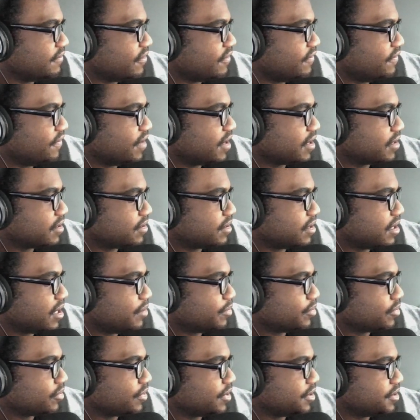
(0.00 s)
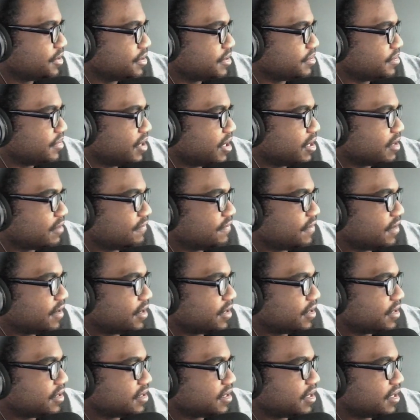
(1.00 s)
effect on operation
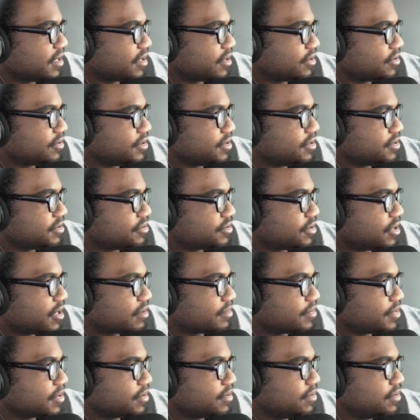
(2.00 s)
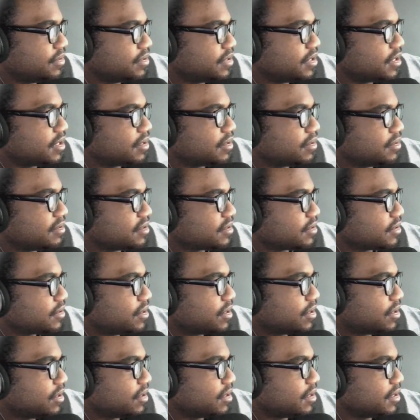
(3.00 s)
modifiers that increase fragment cooldowns or
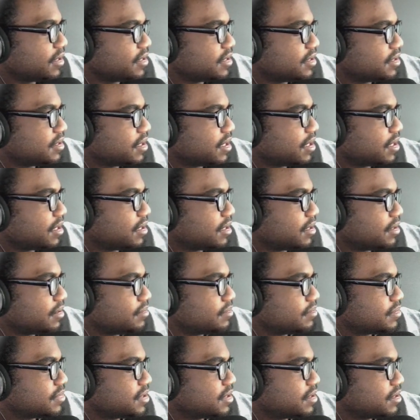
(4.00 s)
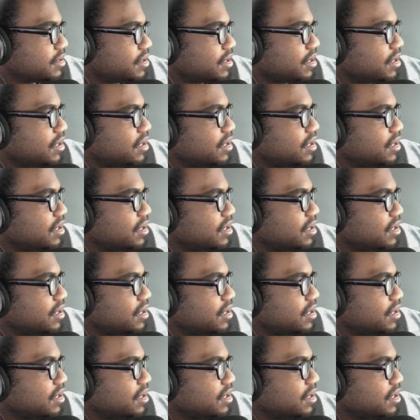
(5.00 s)
call-in times.